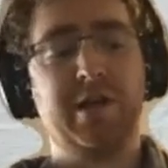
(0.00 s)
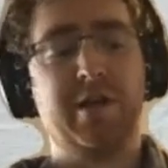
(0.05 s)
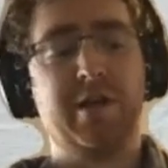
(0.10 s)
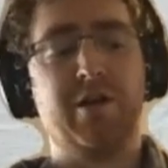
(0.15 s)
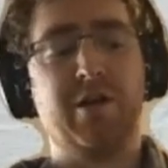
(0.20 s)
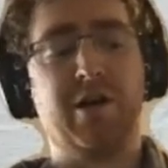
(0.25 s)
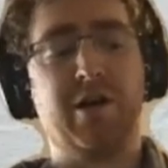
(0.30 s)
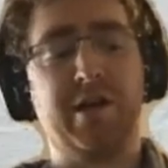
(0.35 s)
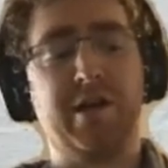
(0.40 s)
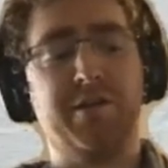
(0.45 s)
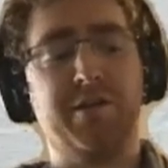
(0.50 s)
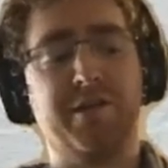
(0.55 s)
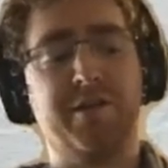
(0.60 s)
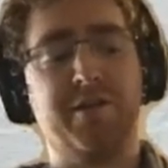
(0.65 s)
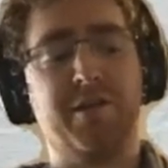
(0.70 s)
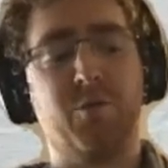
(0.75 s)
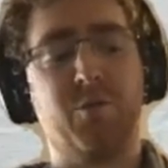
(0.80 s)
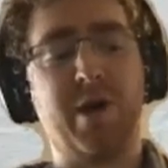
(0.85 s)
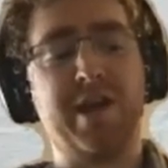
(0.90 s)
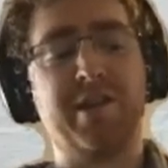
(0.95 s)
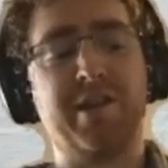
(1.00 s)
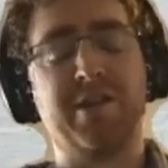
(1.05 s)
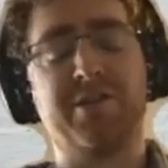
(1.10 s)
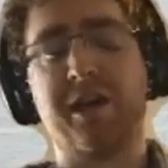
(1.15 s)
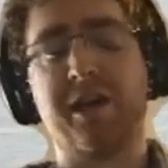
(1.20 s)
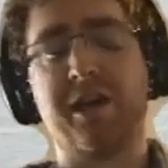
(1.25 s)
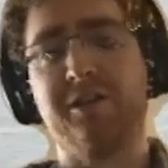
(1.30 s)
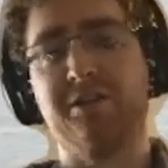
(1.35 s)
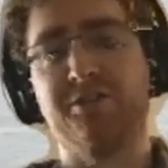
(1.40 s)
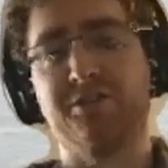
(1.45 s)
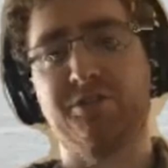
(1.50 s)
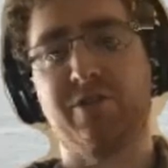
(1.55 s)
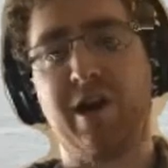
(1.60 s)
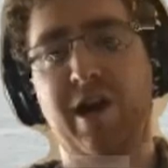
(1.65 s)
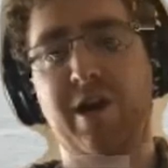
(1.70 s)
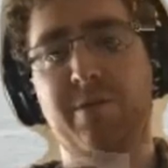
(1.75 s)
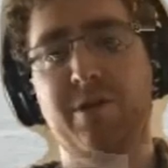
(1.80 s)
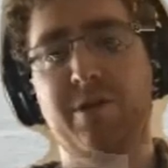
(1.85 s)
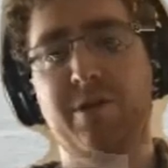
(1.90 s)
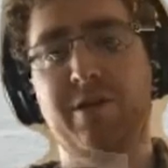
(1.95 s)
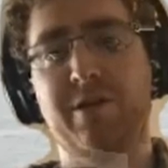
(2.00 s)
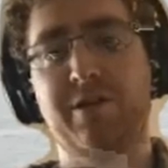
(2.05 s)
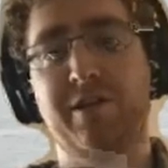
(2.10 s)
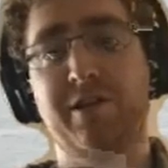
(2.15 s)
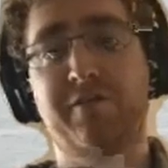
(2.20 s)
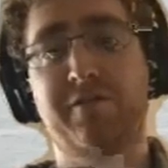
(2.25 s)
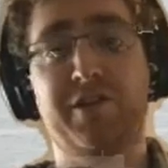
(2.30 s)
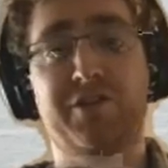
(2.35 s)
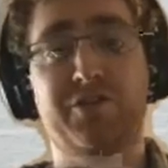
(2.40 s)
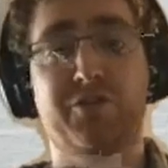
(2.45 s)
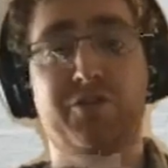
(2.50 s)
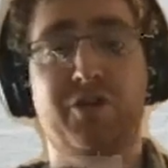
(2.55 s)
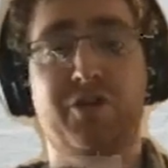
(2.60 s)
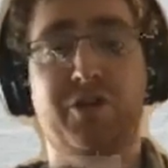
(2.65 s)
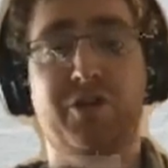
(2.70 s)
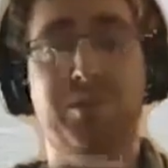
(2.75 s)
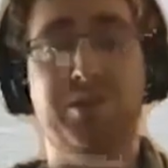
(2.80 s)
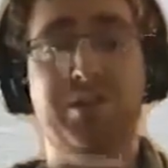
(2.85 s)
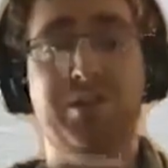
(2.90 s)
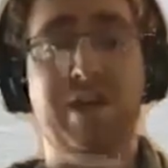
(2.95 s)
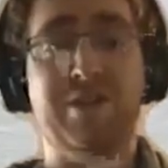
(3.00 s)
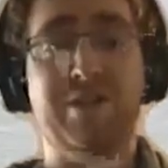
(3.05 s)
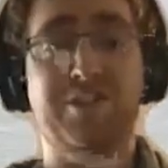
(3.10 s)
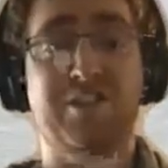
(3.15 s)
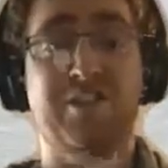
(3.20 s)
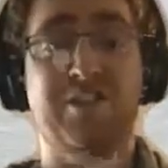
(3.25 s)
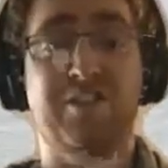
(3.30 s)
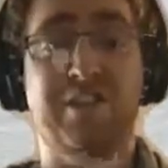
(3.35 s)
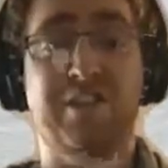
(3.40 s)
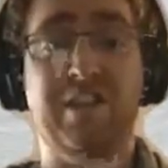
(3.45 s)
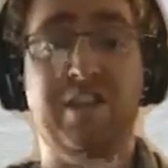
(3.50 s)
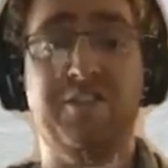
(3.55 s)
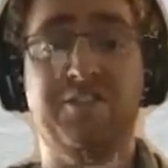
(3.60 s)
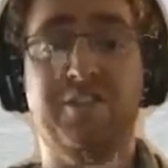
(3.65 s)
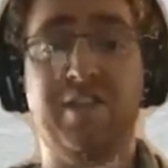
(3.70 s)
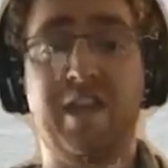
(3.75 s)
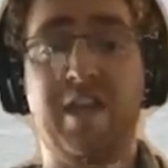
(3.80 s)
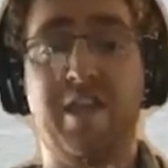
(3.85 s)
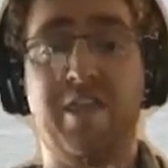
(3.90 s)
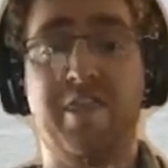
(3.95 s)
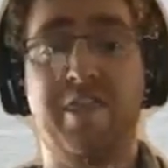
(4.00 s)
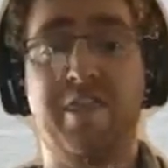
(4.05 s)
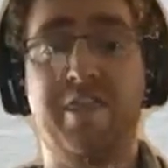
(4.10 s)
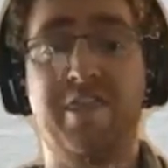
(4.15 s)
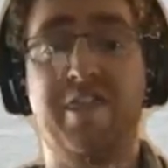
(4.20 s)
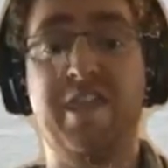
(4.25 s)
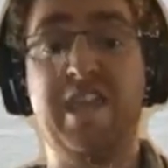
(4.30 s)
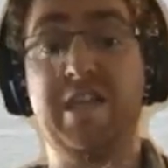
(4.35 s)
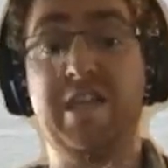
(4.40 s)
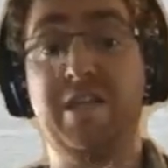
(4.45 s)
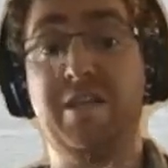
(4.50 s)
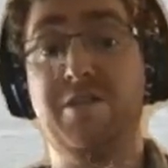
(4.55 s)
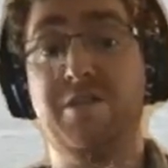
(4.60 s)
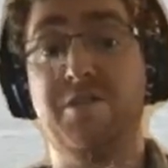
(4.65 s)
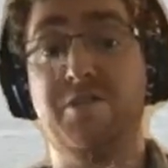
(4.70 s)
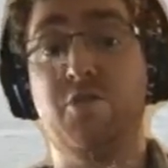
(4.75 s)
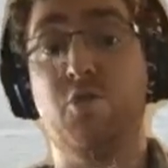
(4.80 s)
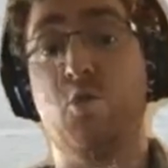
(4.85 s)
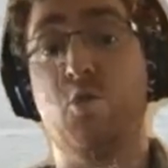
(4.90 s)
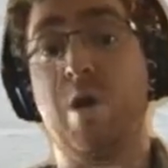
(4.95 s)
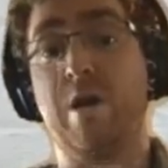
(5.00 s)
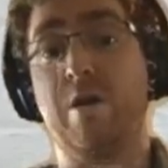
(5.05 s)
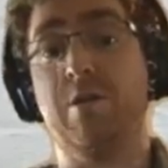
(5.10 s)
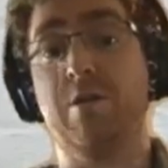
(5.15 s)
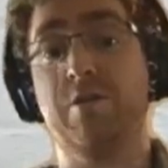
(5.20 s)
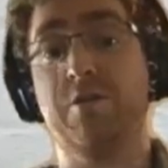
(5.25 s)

And the way that they describe it in the official documentation is it's a thing doer.